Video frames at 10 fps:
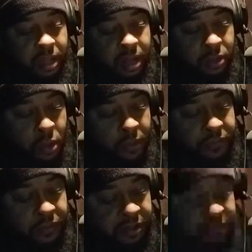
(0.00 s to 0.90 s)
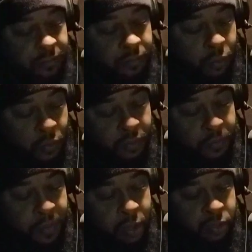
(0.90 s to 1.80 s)
In order for us to move
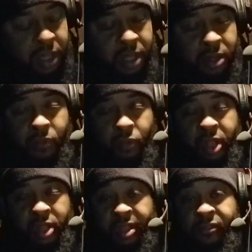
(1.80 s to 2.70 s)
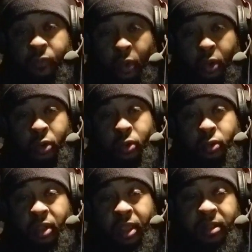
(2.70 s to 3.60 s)
about in this
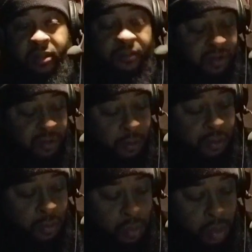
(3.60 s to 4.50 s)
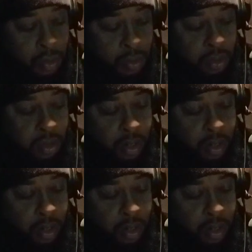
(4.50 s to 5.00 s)
world, in this material world,